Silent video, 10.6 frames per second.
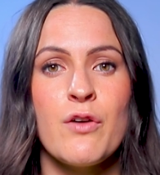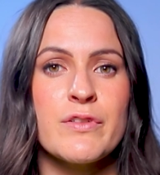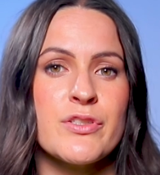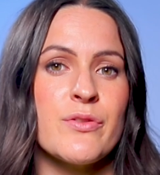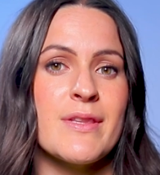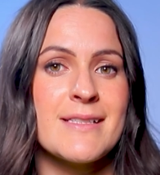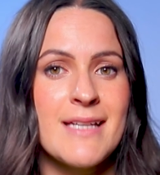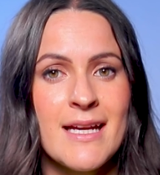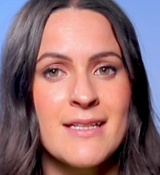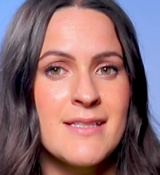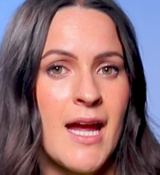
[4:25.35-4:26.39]
over to the
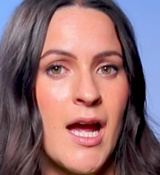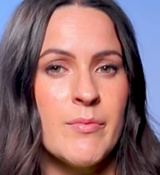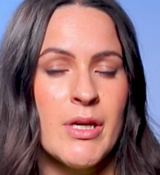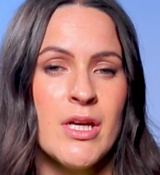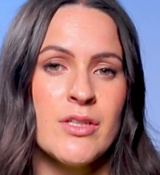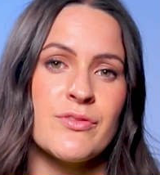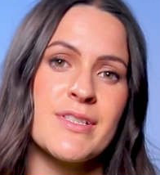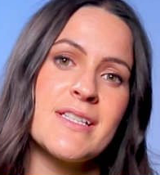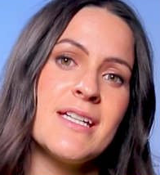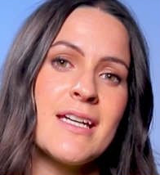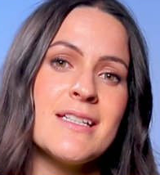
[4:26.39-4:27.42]
second tab, you'll
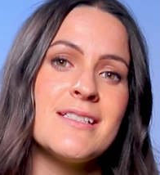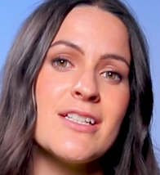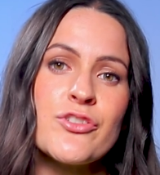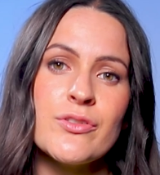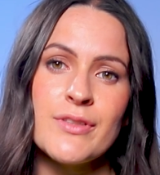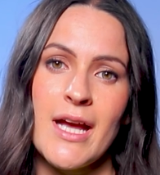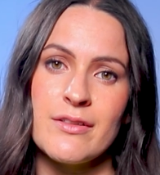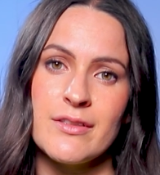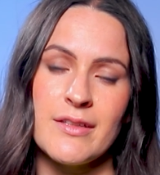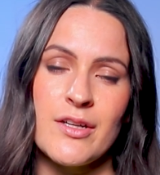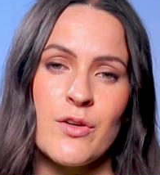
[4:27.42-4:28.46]
see an additional
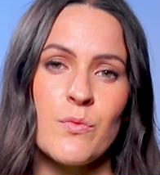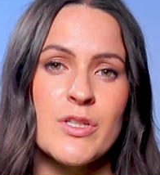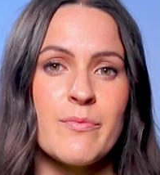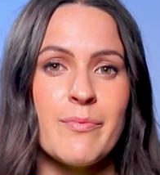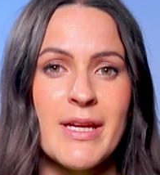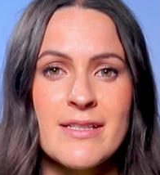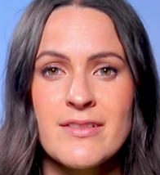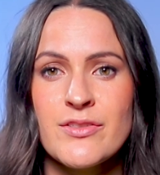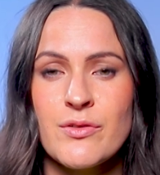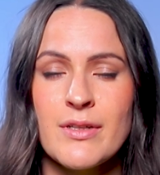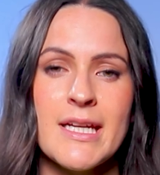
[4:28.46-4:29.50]
calculator which bases
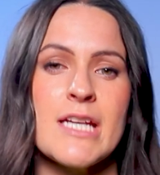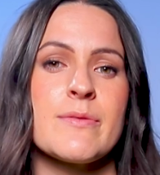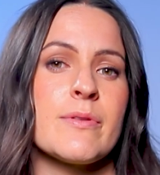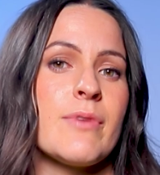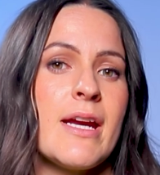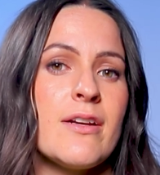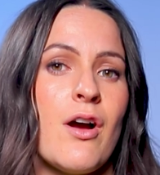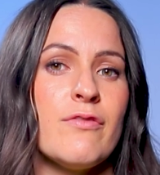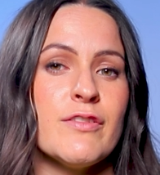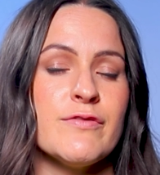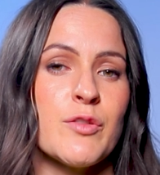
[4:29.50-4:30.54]
your engagement rate
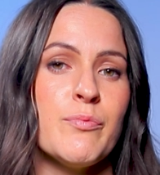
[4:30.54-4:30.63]
off of your